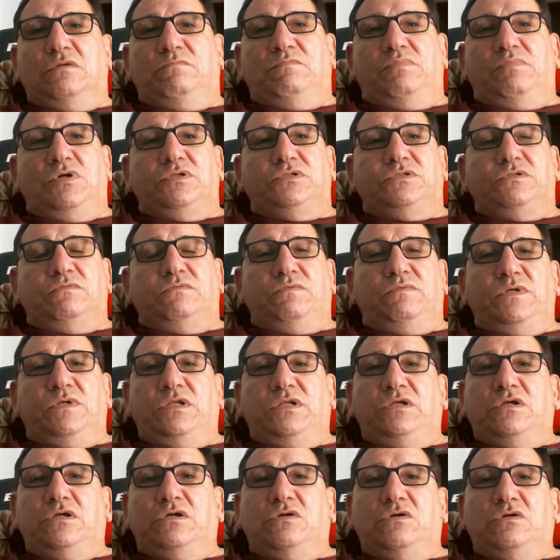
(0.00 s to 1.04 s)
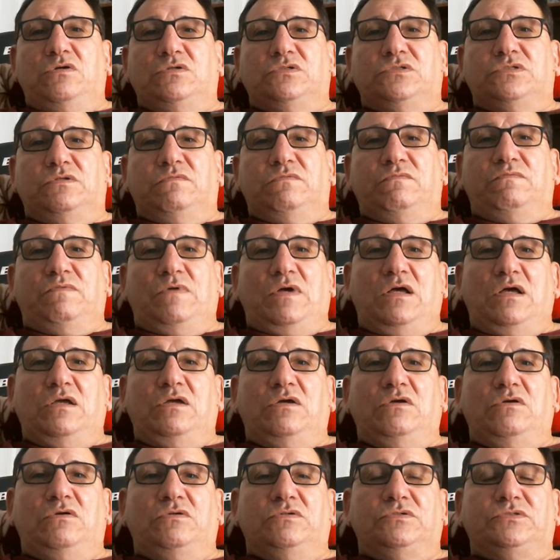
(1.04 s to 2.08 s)
bunch of videos and
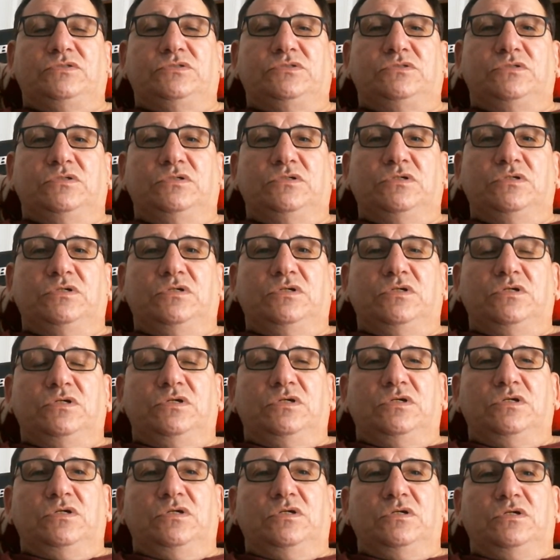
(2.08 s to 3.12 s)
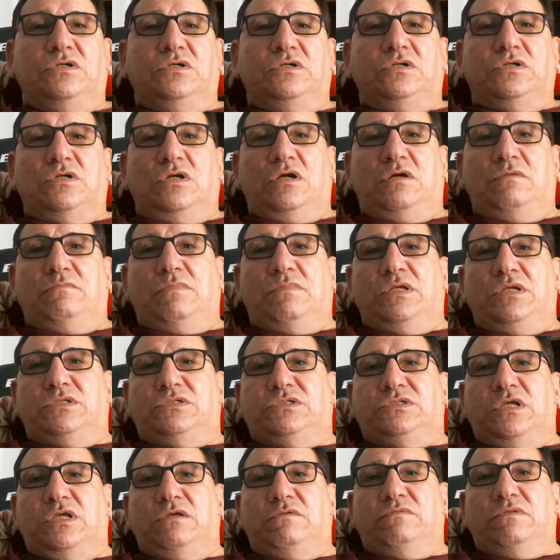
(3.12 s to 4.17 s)
files, I
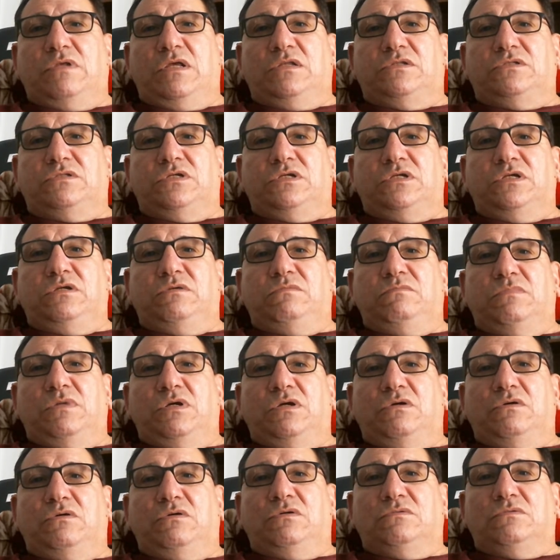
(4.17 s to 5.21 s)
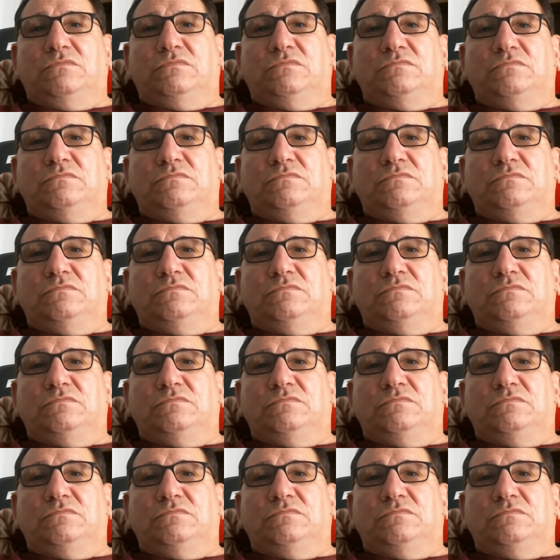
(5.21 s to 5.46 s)
might save that to email.